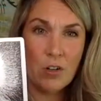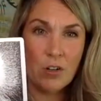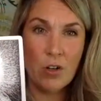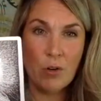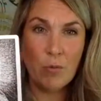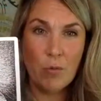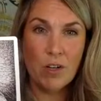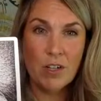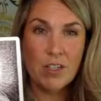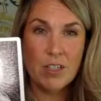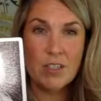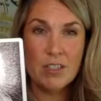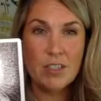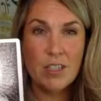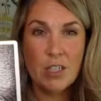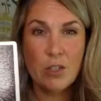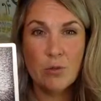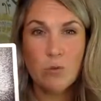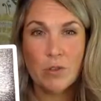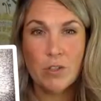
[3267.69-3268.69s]
on what it is
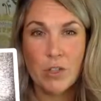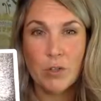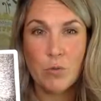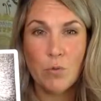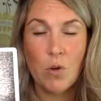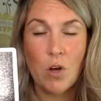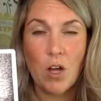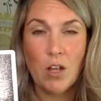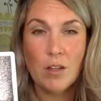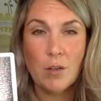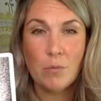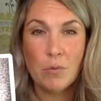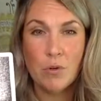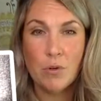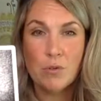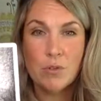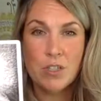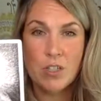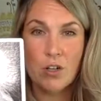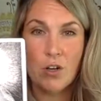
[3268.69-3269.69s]
that you really want, the
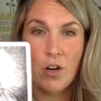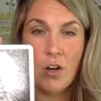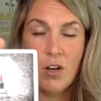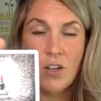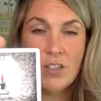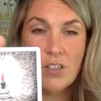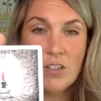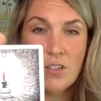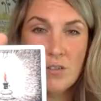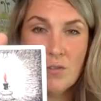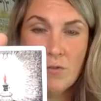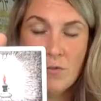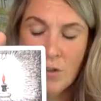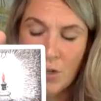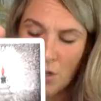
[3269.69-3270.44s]
pros and cons of